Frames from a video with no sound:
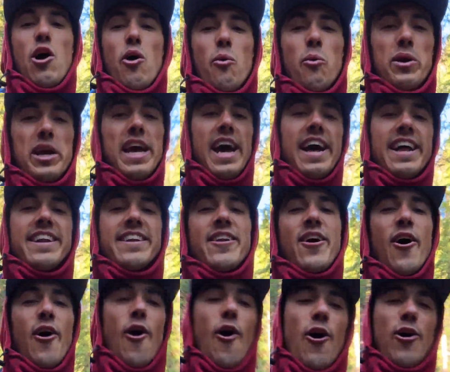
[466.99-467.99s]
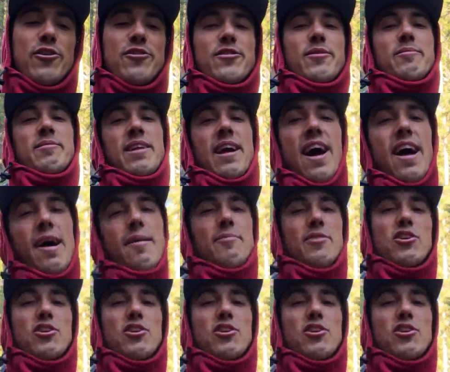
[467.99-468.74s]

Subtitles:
we had an awesome time.